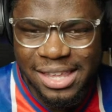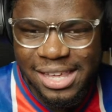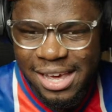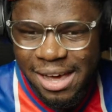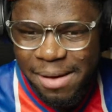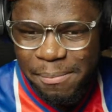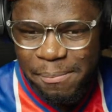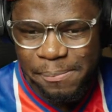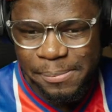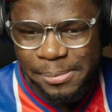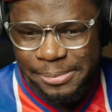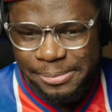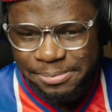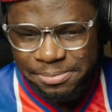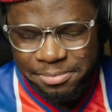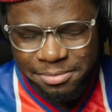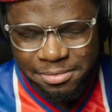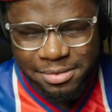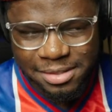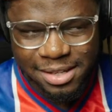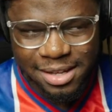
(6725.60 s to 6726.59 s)
the
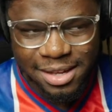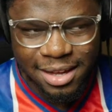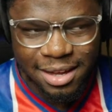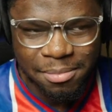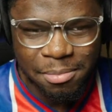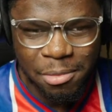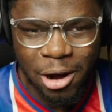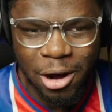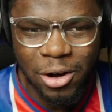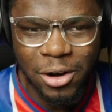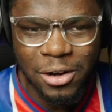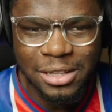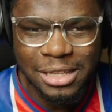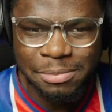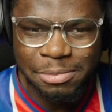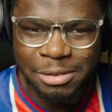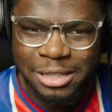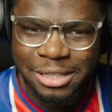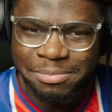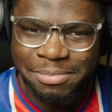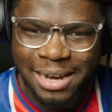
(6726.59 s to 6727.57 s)

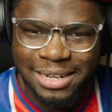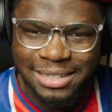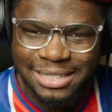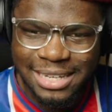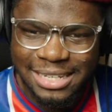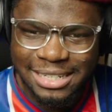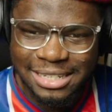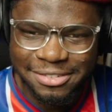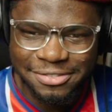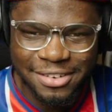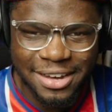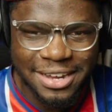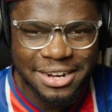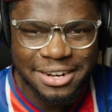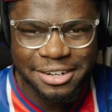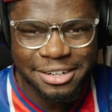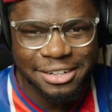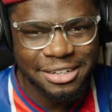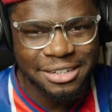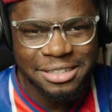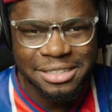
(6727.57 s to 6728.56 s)
Olympique de Marseille
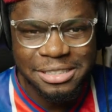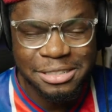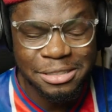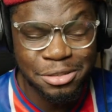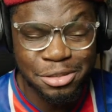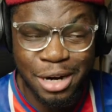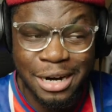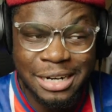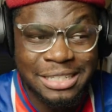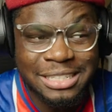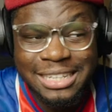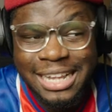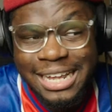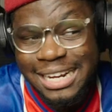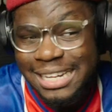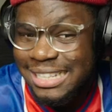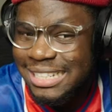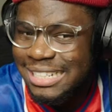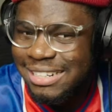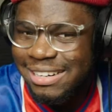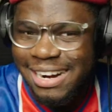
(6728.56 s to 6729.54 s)
defender, tried to like
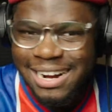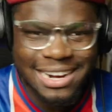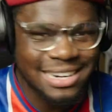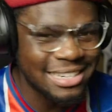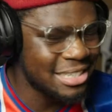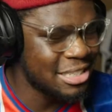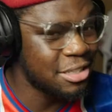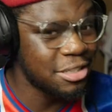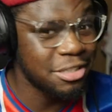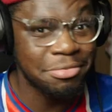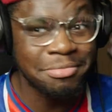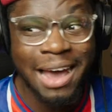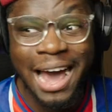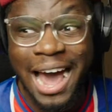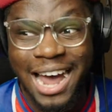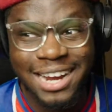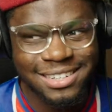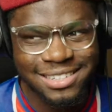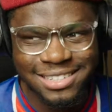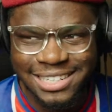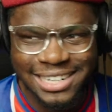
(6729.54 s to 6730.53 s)
clear it and
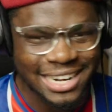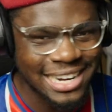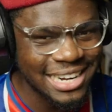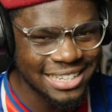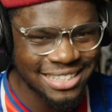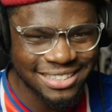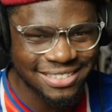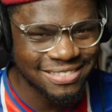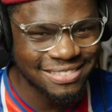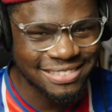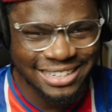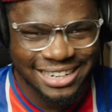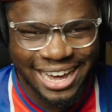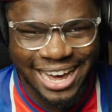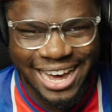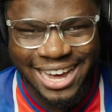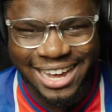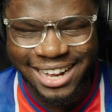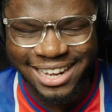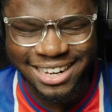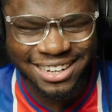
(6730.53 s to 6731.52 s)
smashed it in his own
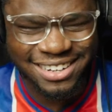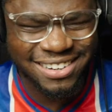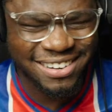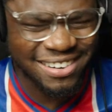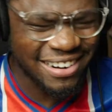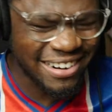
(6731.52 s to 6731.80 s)
net.